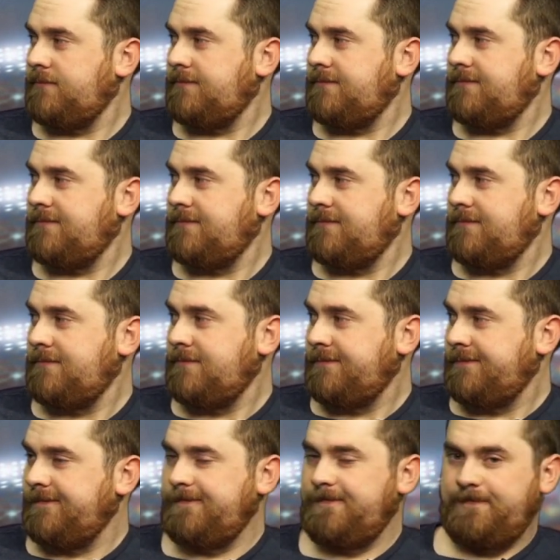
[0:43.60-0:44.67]

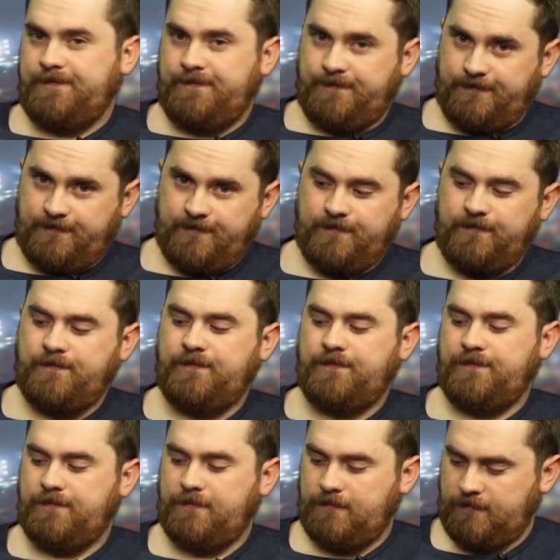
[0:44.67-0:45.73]

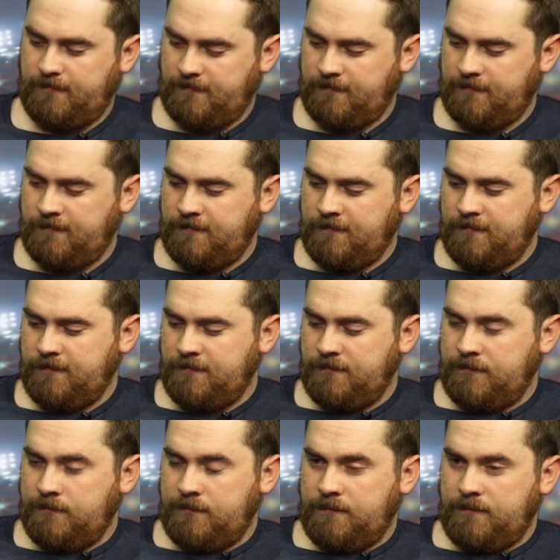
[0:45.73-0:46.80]

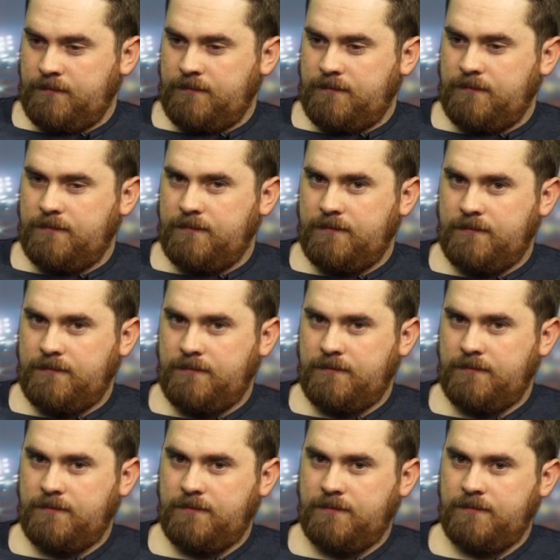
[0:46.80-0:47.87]

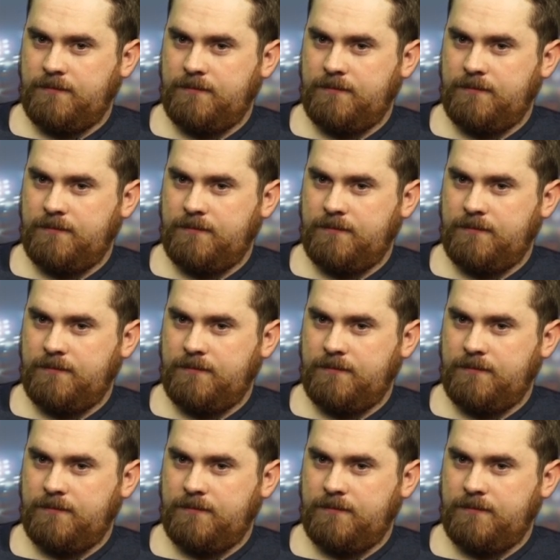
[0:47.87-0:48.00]
(not speaking)